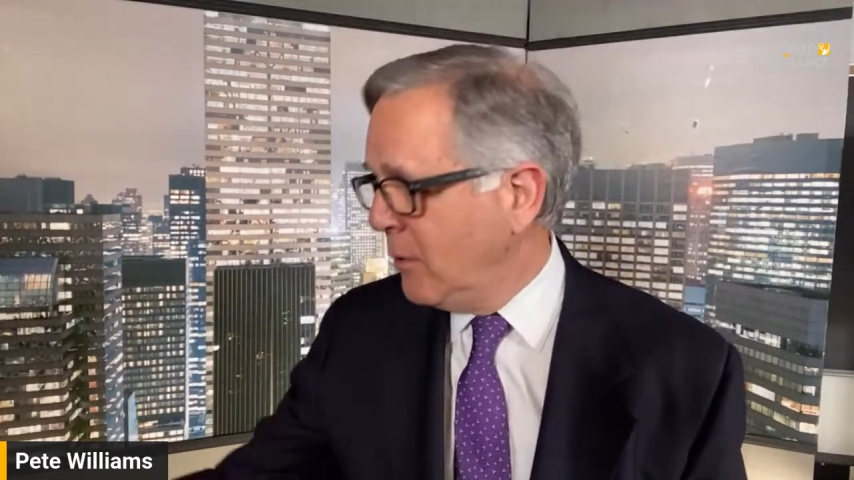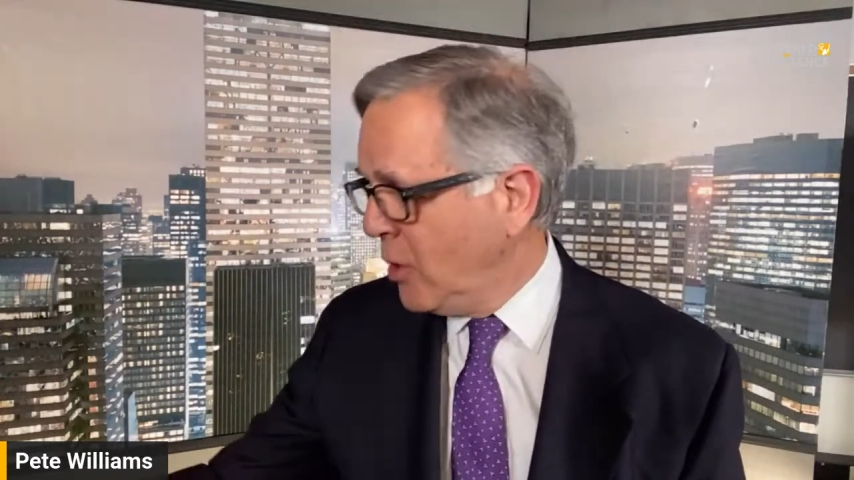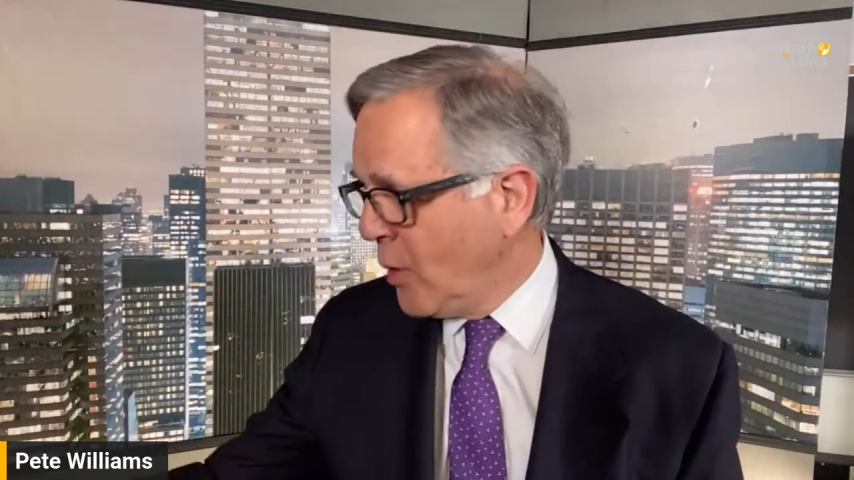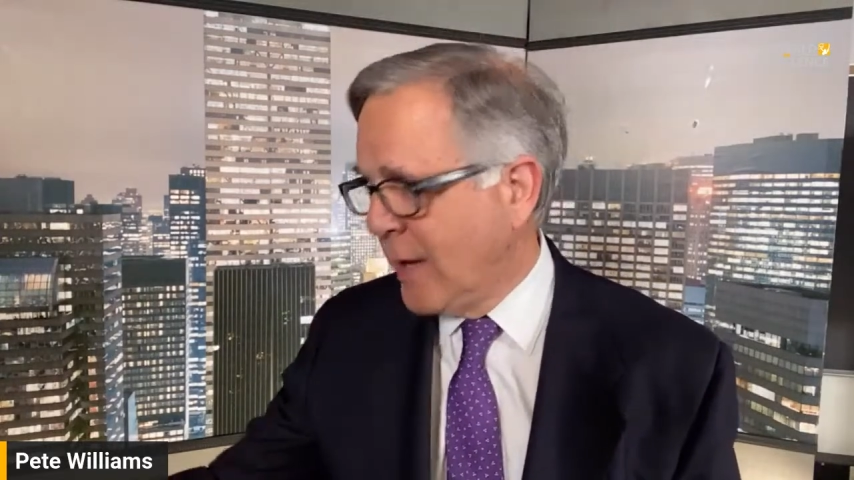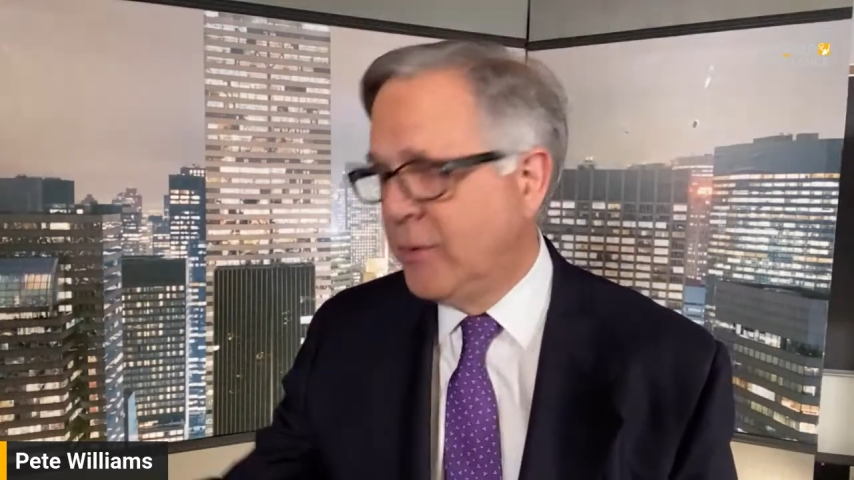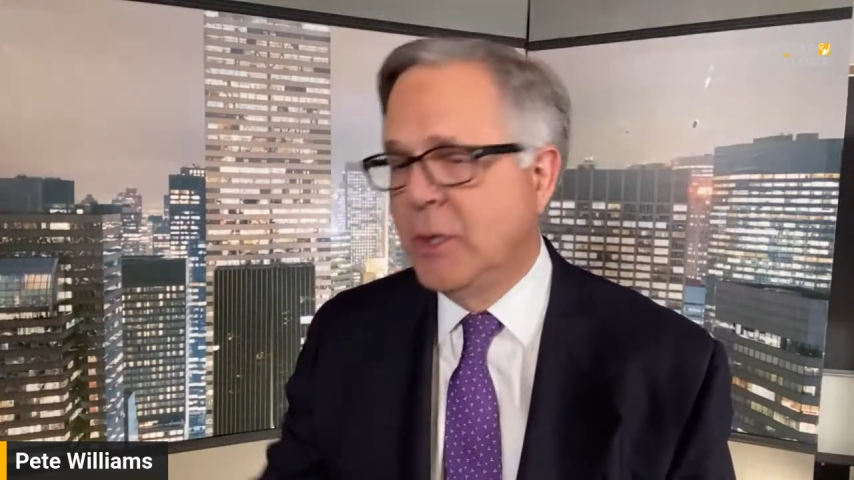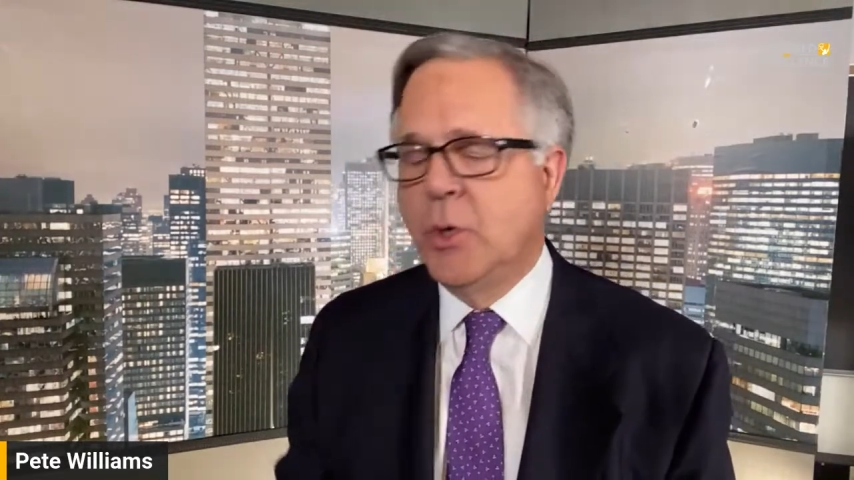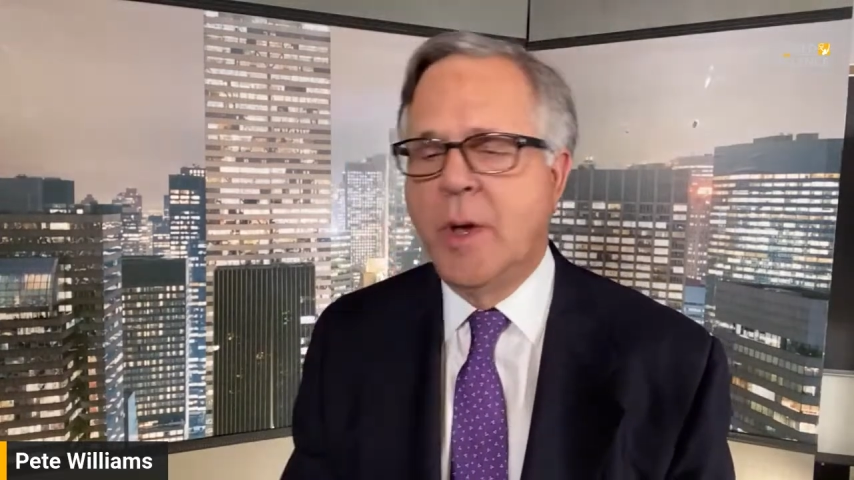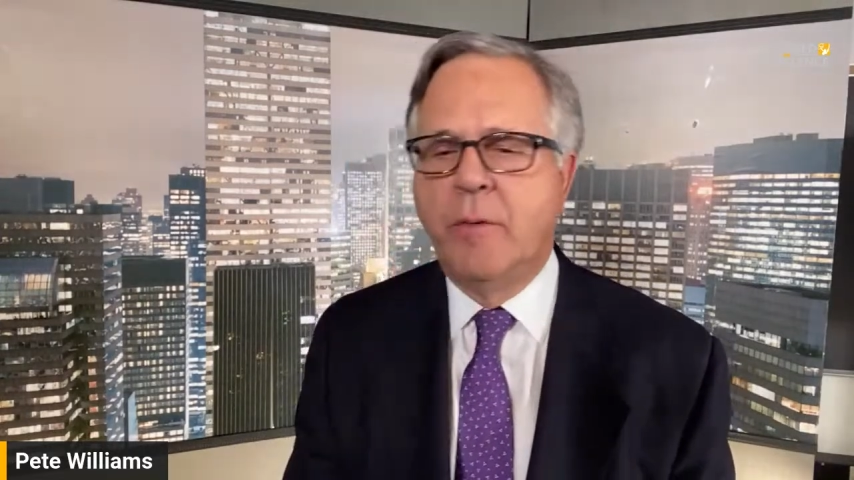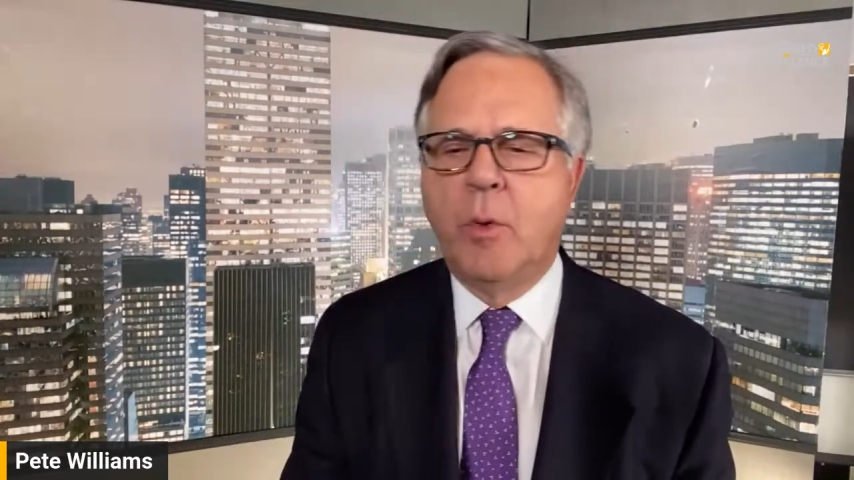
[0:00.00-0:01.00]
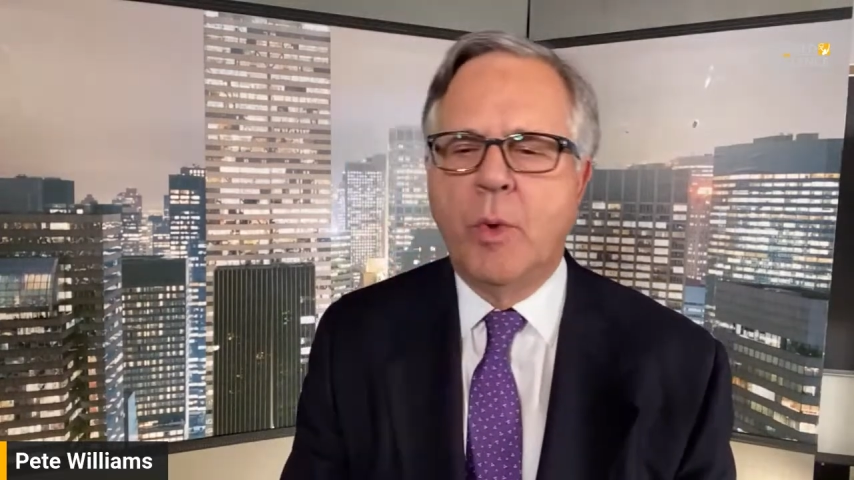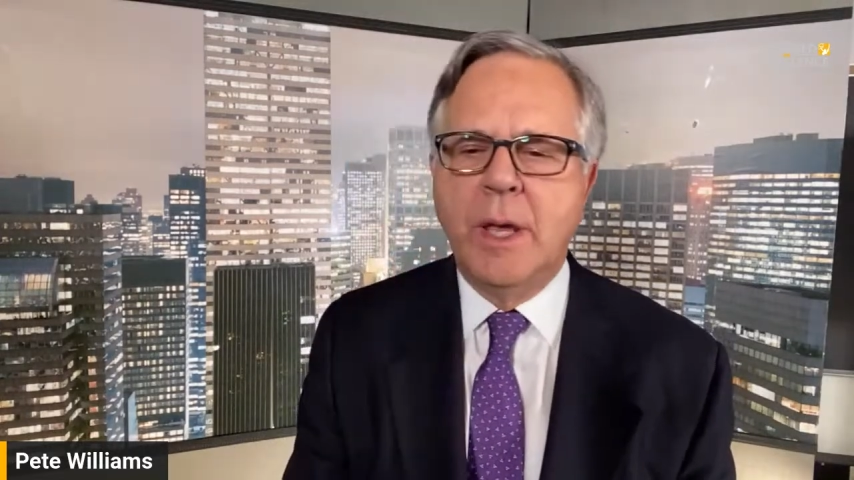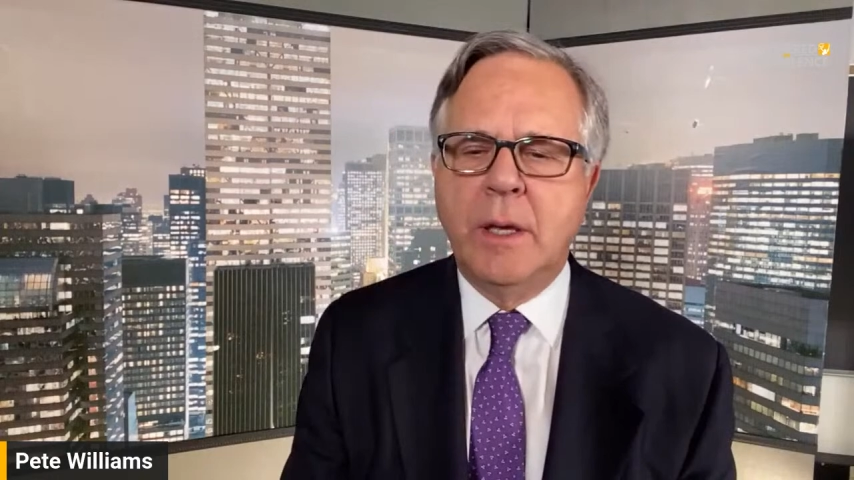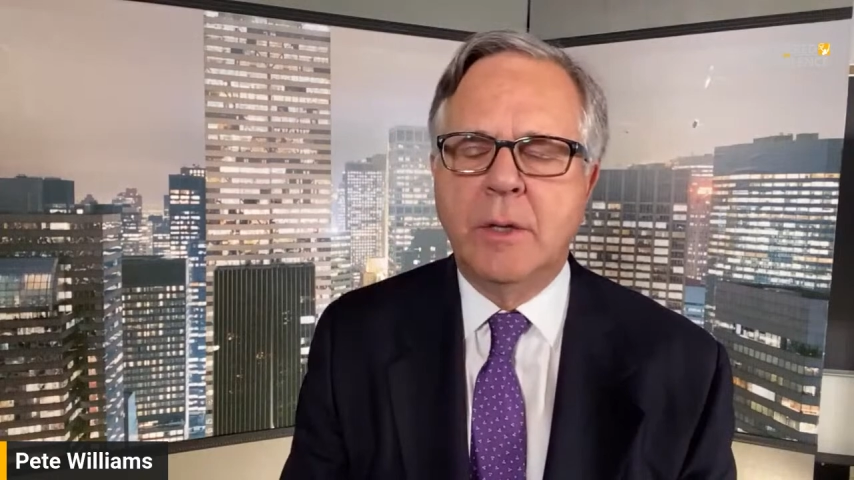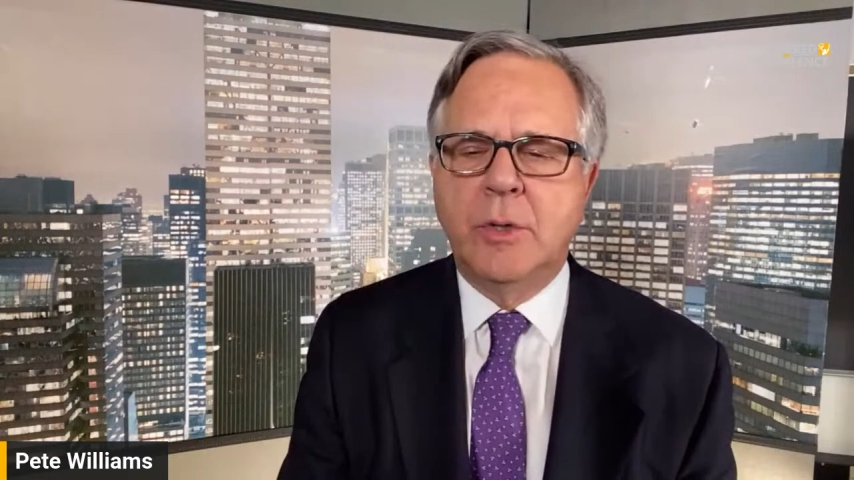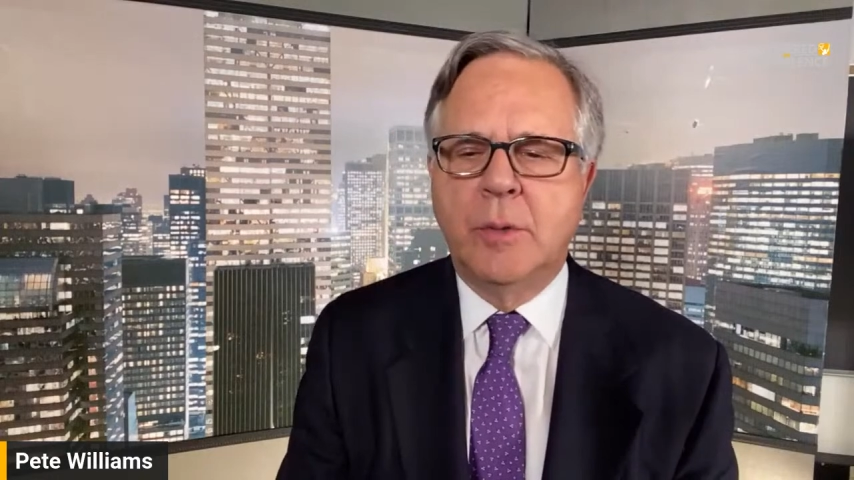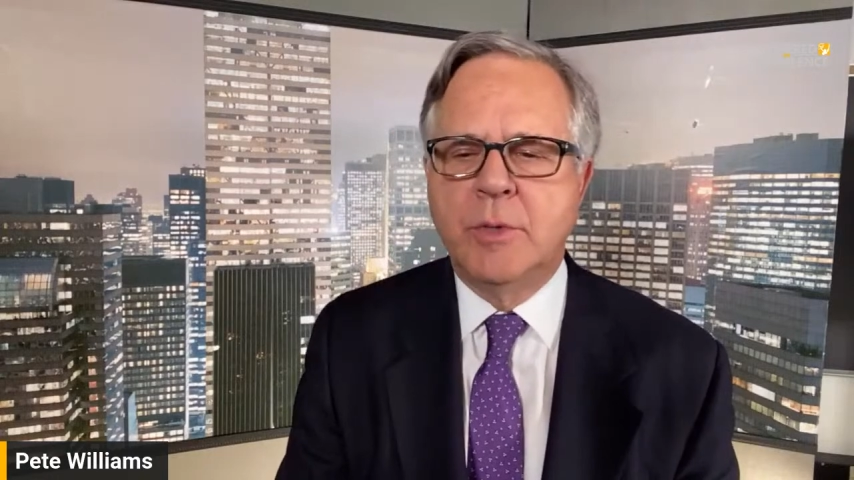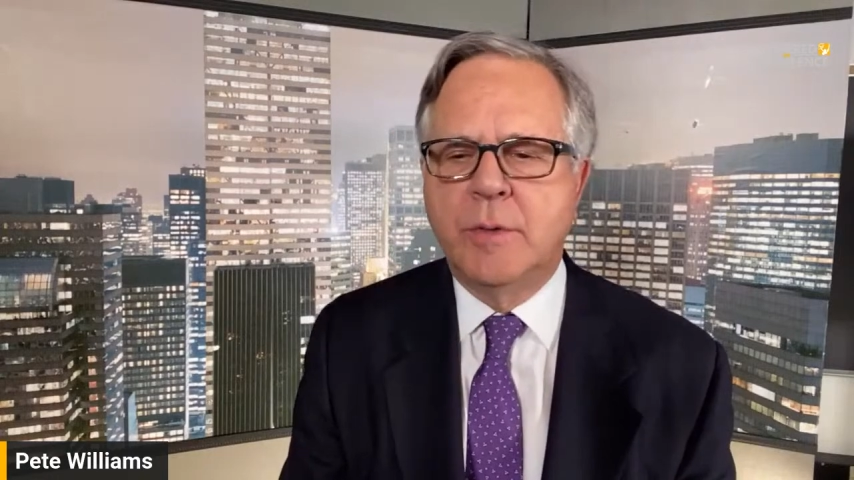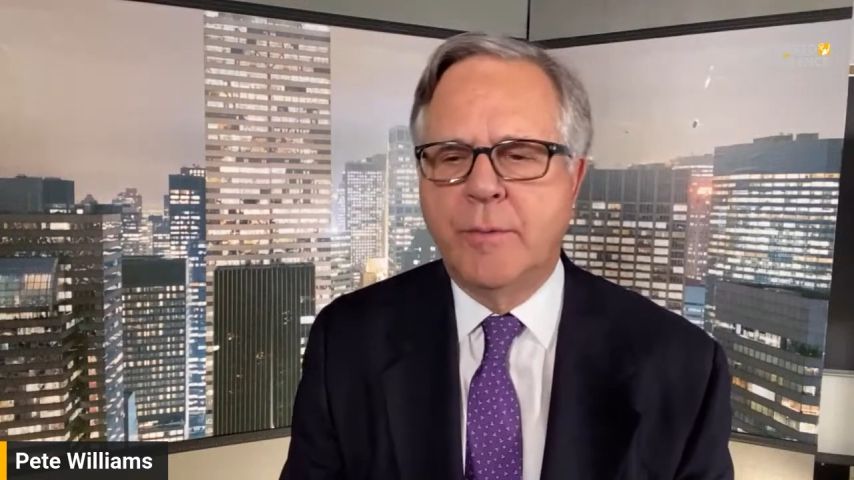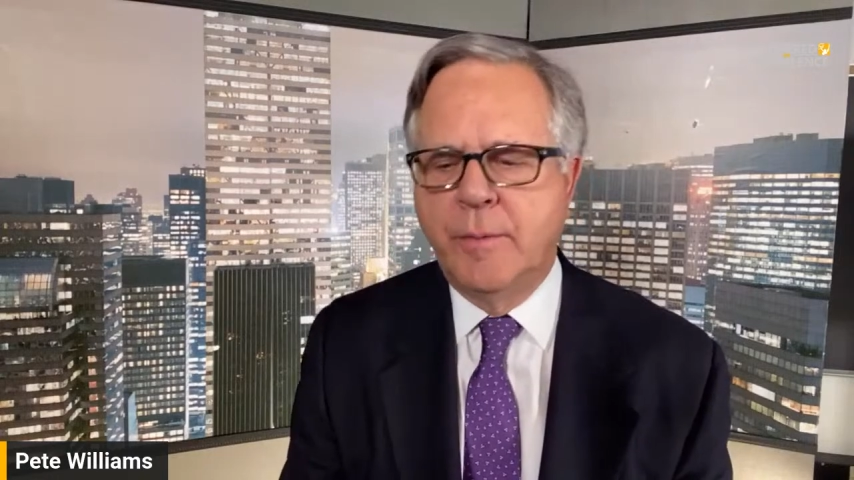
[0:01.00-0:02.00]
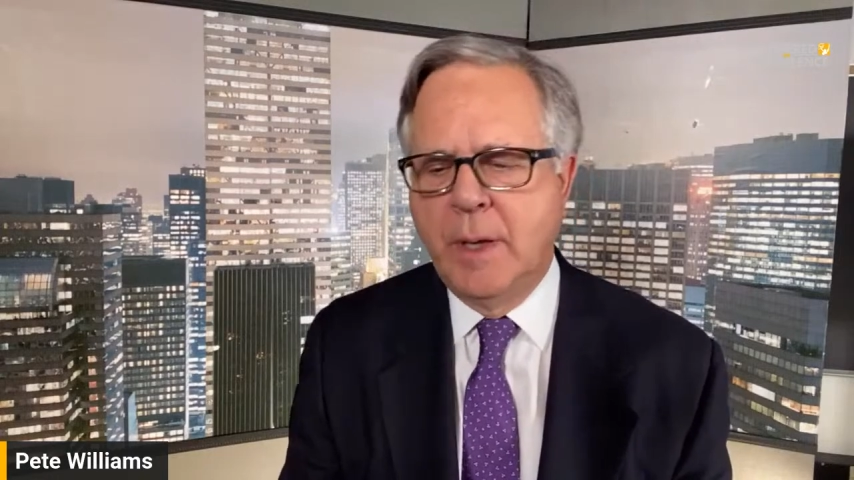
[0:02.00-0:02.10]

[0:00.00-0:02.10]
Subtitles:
you have to do every week in terms of